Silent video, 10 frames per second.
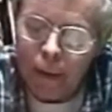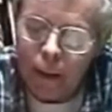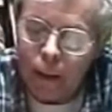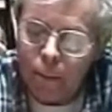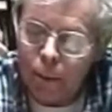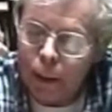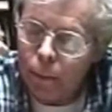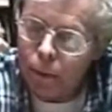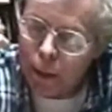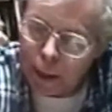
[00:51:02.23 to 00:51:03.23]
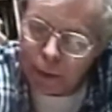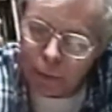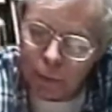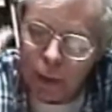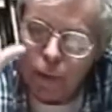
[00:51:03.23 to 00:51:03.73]
But he was not the
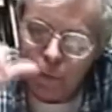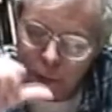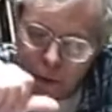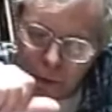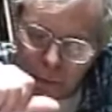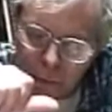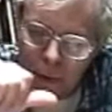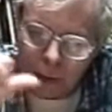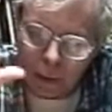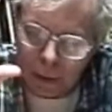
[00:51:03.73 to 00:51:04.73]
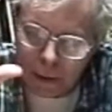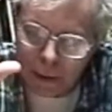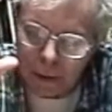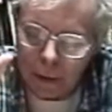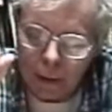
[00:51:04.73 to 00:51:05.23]
greatest fresco
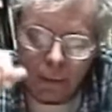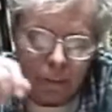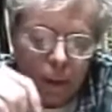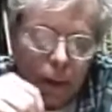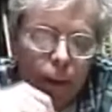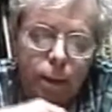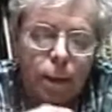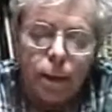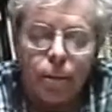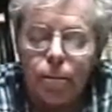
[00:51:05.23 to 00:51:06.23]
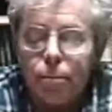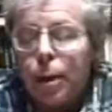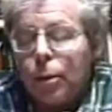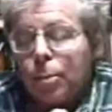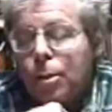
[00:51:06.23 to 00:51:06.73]
artist, and he didn't
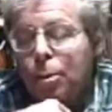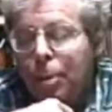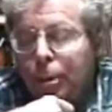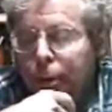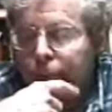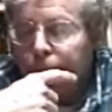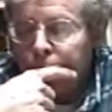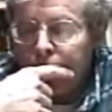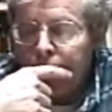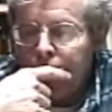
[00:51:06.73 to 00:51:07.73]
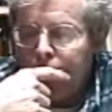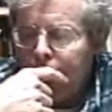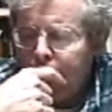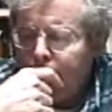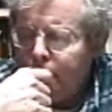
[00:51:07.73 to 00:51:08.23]
care much about it.
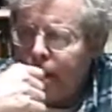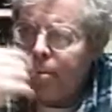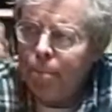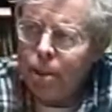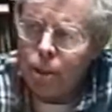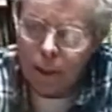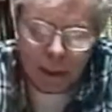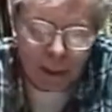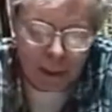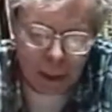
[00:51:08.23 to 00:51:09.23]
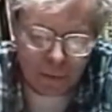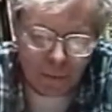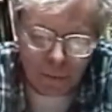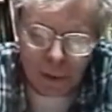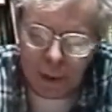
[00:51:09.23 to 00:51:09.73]
Immensely
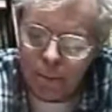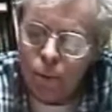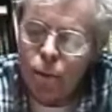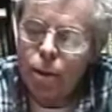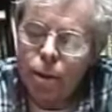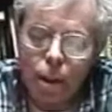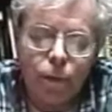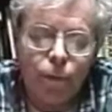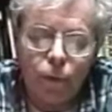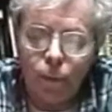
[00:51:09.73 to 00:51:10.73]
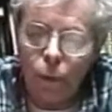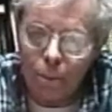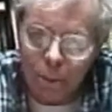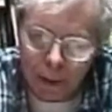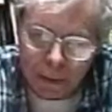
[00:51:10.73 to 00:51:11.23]
successful, the most successful of all
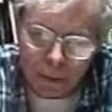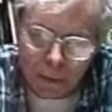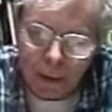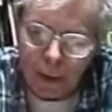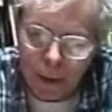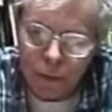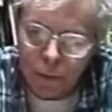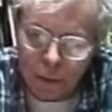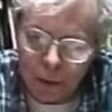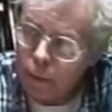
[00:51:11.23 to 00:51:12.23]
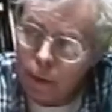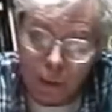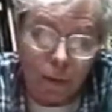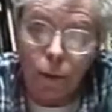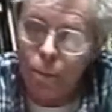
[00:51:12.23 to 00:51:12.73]
painters in history,
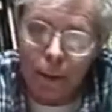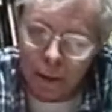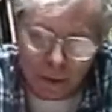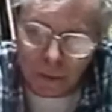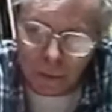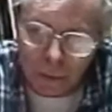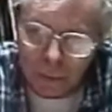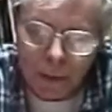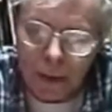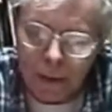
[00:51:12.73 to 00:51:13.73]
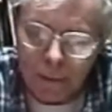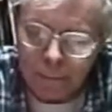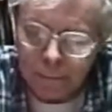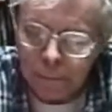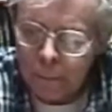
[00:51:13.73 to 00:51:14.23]
until Picasso, I would say,
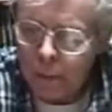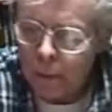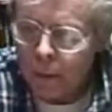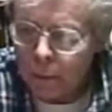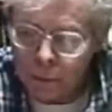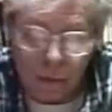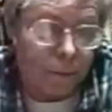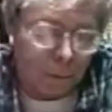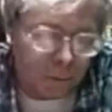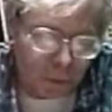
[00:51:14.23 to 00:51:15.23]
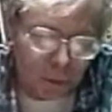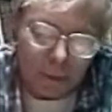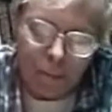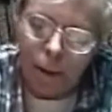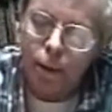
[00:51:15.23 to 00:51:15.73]
who was, of course, a
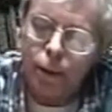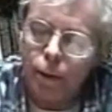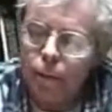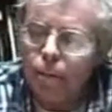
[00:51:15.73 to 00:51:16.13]
millionaire.